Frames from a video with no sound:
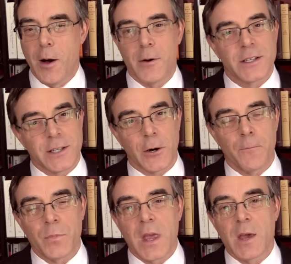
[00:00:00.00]

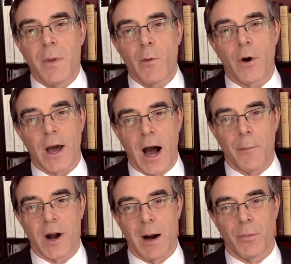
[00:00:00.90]
Still, you might want to
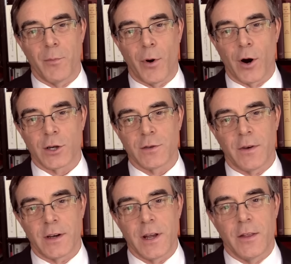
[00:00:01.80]
hum a couple of bars of
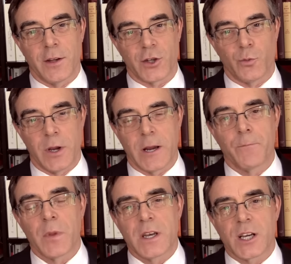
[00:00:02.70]
it this week
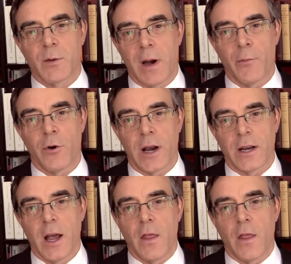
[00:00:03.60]
to commemorate